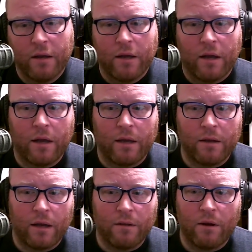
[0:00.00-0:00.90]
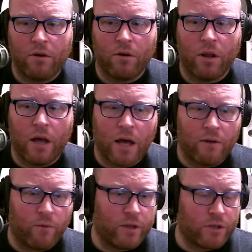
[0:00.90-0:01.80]
And there are a lot
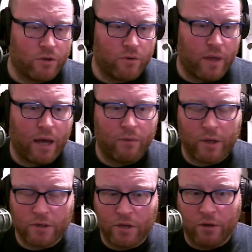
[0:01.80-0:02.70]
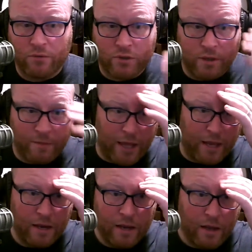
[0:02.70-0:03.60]
of ways to do that, and we can talk through some of that.
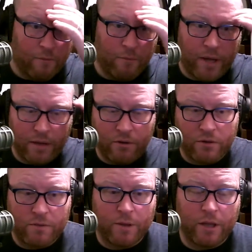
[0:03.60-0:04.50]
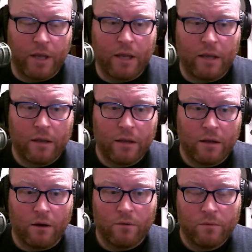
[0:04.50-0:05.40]
But ultimately,
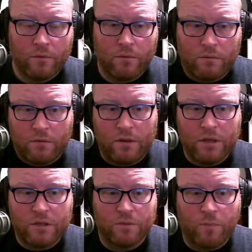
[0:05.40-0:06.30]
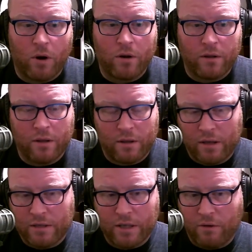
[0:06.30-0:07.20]
this is part of the
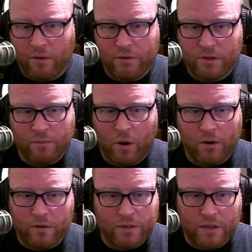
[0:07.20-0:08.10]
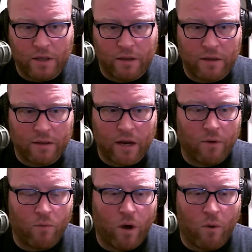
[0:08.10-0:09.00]
accelerator. This is part of the thing that I
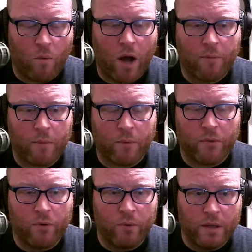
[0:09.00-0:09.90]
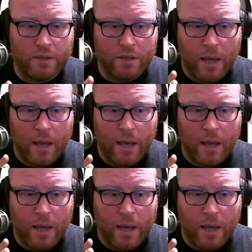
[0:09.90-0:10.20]
walk people through is,